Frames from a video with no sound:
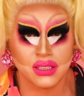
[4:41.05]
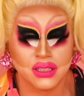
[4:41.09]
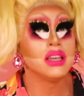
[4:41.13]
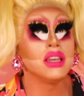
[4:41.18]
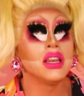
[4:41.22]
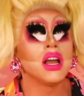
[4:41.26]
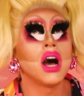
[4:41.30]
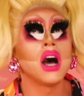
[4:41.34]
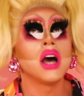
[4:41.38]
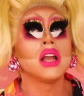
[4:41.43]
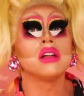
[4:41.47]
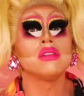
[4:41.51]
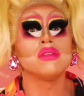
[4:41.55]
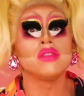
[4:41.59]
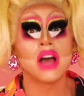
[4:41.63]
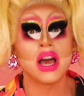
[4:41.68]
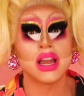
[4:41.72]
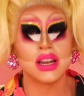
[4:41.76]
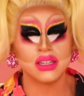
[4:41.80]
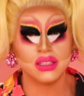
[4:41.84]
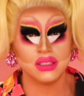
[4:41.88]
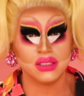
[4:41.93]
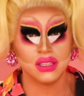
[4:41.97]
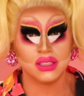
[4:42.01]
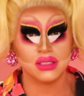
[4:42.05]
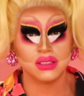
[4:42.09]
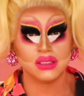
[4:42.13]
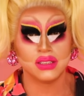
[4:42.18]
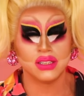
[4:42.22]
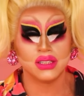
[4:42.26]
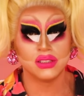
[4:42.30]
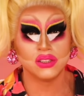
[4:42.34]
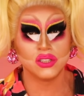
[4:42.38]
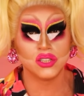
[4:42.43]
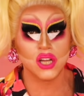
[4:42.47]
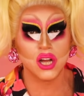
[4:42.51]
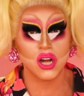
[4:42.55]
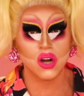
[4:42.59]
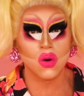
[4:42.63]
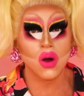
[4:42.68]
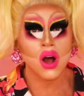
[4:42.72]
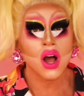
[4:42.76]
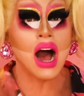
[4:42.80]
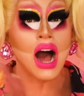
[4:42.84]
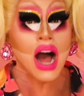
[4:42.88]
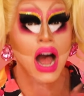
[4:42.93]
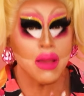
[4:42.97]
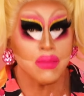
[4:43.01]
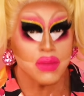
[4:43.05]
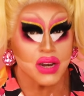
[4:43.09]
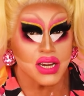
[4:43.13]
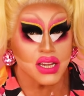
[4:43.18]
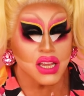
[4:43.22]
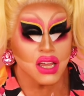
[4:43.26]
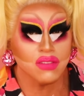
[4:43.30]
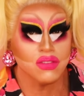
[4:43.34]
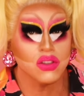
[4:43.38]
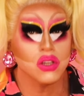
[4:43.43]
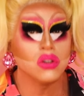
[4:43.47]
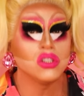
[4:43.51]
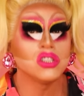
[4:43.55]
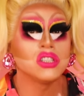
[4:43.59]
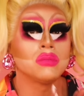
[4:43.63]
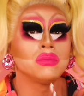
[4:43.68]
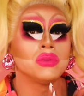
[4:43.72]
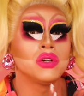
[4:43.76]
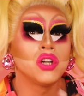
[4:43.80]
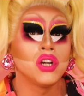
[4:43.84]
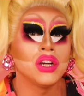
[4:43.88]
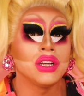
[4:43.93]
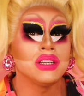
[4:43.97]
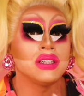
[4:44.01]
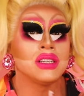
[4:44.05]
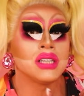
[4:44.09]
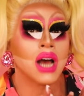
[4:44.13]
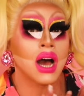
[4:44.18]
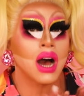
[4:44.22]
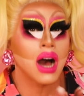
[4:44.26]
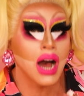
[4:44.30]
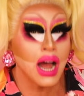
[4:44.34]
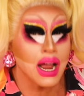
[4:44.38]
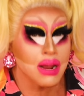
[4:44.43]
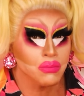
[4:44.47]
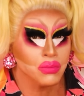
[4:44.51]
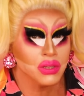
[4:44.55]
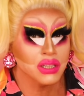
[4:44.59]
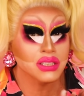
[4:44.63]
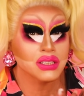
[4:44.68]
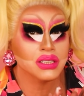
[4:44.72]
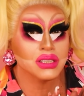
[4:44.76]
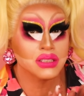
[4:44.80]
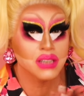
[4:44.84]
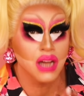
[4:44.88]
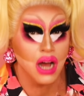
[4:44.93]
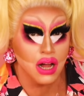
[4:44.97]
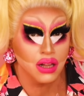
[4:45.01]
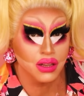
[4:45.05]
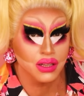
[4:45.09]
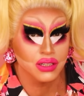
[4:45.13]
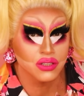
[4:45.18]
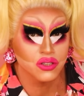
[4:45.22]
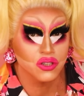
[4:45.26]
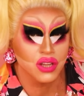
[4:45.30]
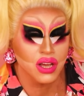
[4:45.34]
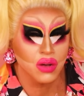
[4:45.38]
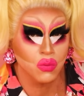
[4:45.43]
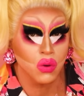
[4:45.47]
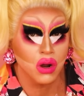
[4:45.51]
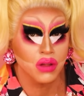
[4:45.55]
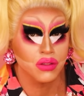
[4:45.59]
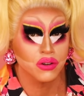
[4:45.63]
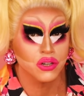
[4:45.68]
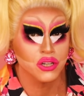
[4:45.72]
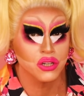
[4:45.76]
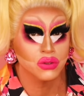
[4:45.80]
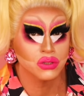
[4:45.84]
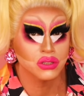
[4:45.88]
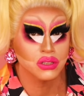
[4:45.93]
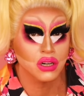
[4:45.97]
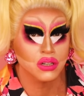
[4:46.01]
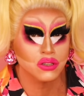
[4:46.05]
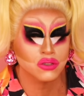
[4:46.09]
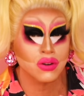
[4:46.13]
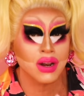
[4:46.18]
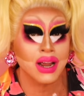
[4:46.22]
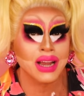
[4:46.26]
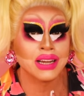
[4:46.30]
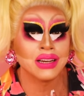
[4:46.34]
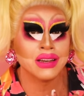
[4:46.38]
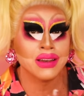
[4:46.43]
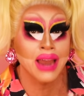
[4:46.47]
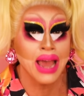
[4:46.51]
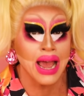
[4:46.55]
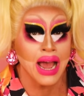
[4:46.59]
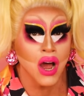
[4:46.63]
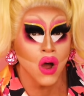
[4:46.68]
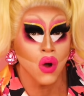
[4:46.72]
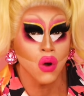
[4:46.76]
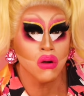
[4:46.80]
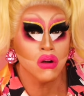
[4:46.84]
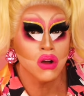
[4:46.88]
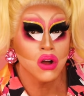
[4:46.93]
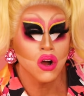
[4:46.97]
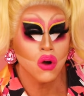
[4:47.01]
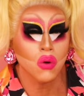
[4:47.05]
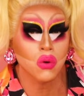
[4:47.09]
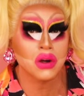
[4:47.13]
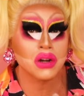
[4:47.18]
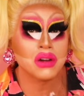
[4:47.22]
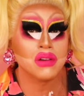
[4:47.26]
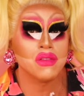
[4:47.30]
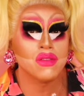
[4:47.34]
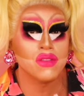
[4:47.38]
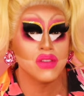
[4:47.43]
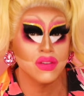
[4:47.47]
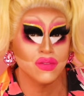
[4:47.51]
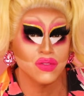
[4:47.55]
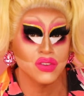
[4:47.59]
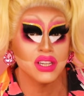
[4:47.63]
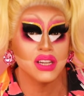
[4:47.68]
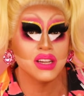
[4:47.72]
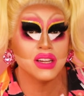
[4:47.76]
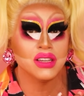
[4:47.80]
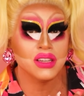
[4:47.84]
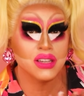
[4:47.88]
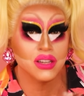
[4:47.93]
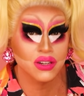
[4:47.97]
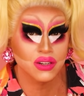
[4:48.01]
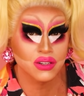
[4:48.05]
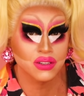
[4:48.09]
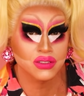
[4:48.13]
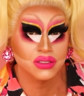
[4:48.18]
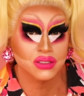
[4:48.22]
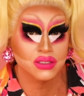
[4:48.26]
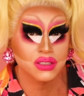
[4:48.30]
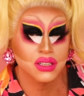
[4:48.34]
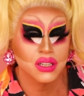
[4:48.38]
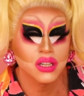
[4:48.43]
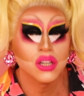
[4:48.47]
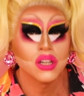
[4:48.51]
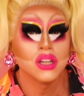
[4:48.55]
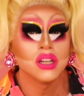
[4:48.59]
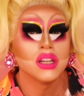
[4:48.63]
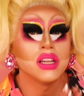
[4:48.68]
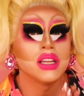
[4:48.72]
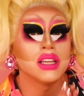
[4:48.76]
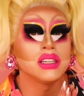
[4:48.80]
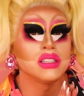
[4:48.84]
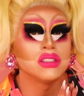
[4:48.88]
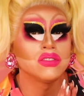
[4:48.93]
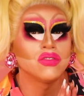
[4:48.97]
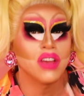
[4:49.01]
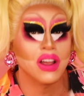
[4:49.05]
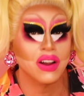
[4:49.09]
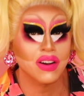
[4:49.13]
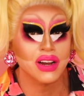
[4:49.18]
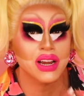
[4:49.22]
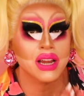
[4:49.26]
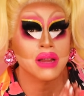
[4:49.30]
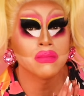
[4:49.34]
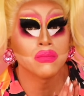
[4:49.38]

None of that existed. So I'm gonna give you some good timeless knowledge that whether you start drag now or in 15 years, is very